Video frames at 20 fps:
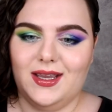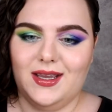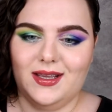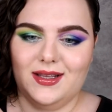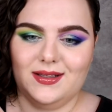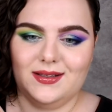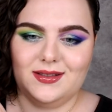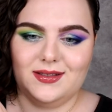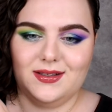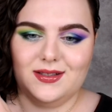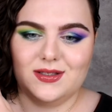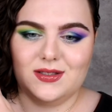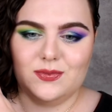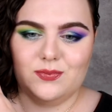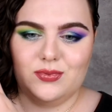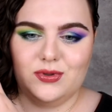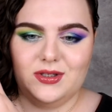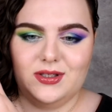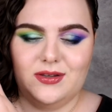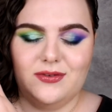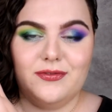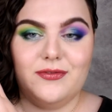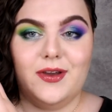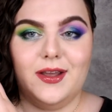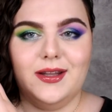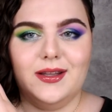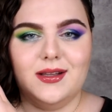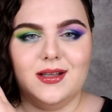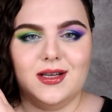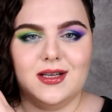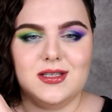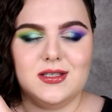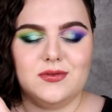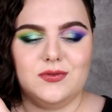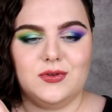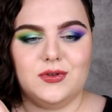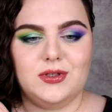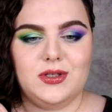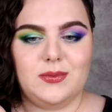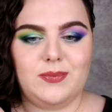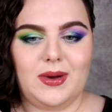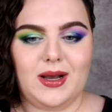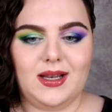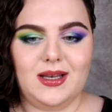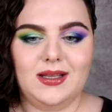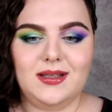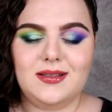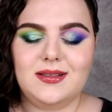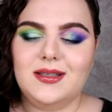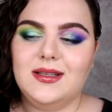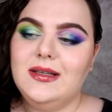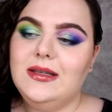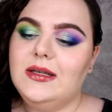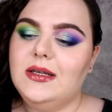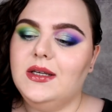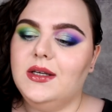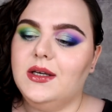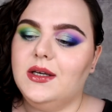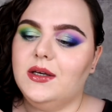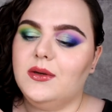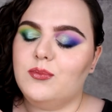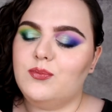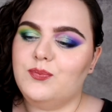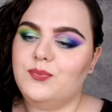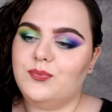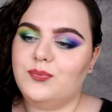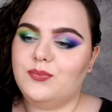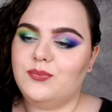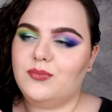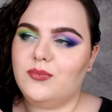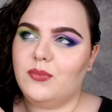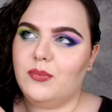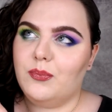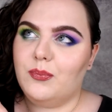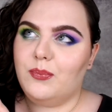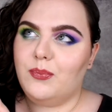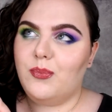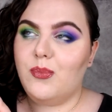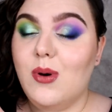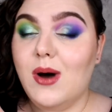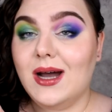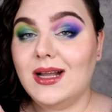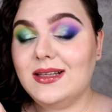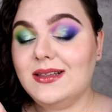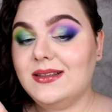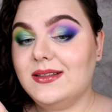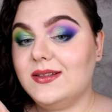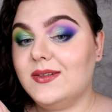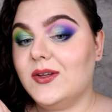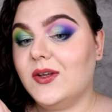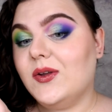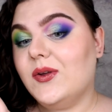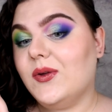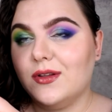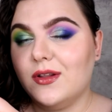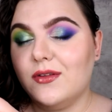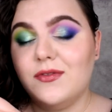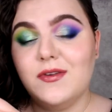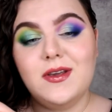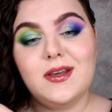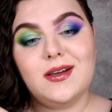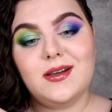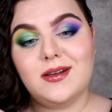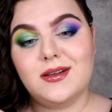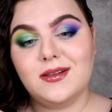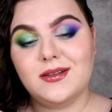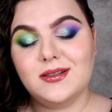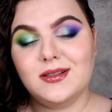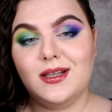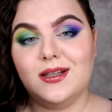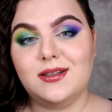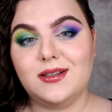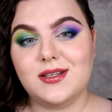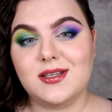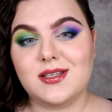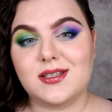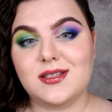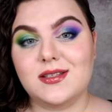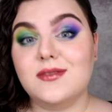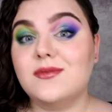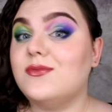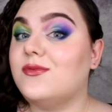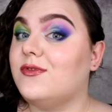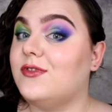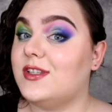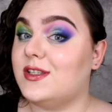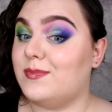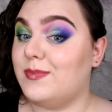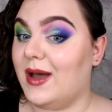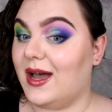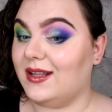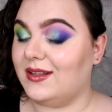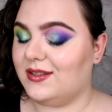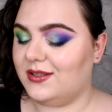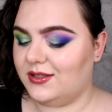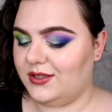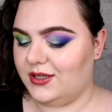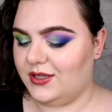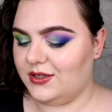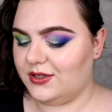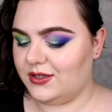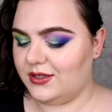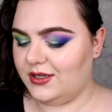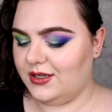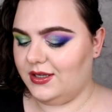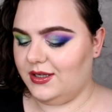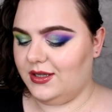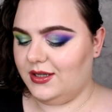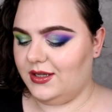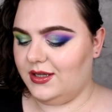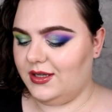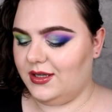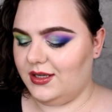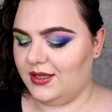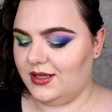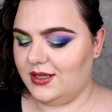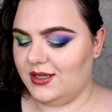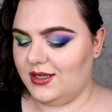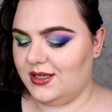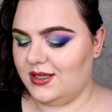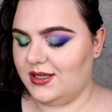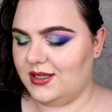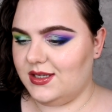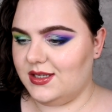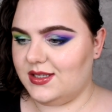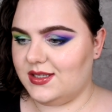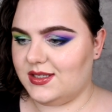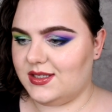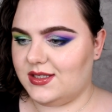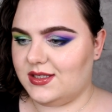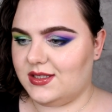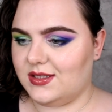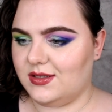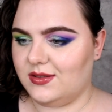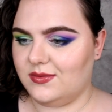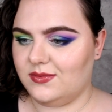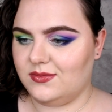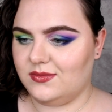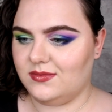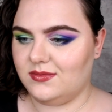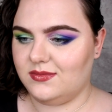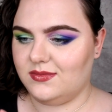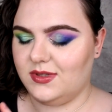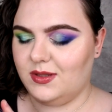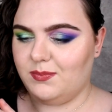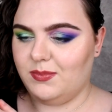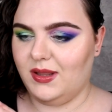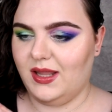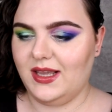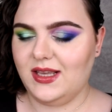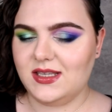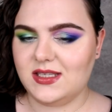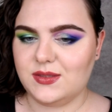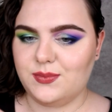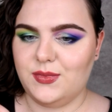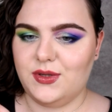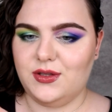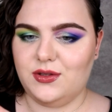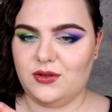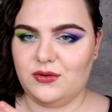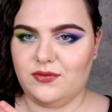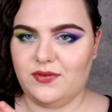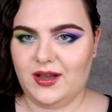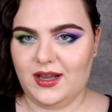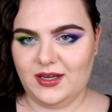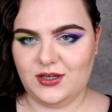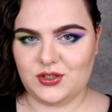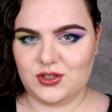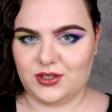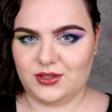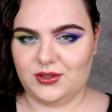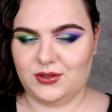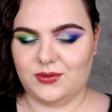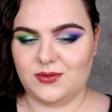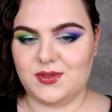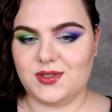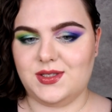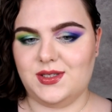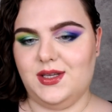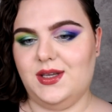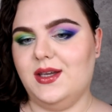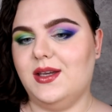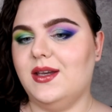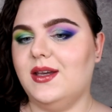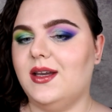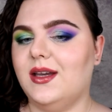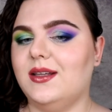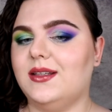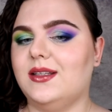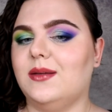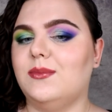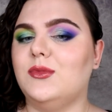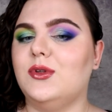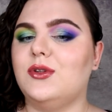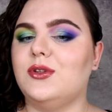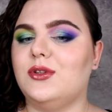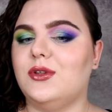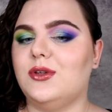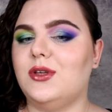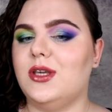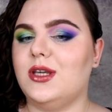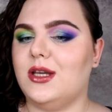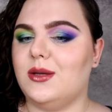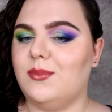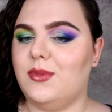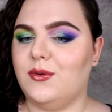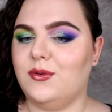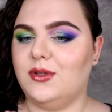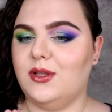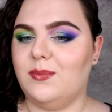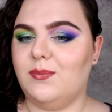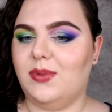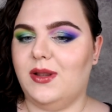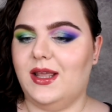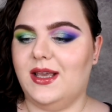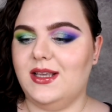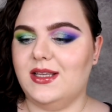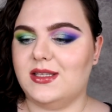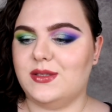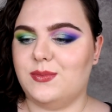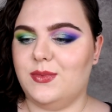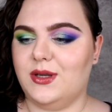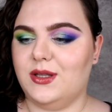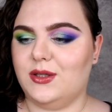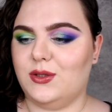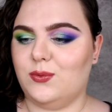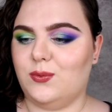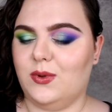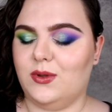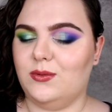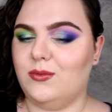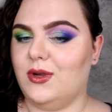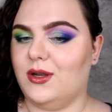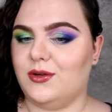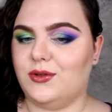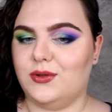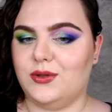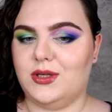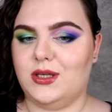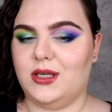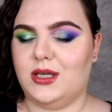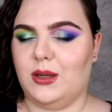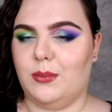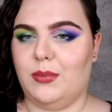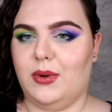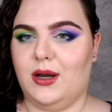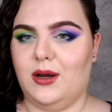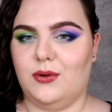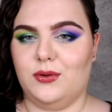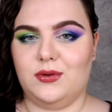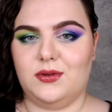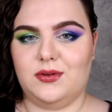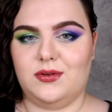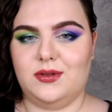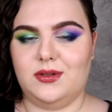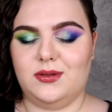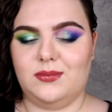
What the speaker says: And it's pretty thin as for the palette. But the thing that is this bad here is the placement of eyeshadows. And I'm not talking about the placement when we are talking about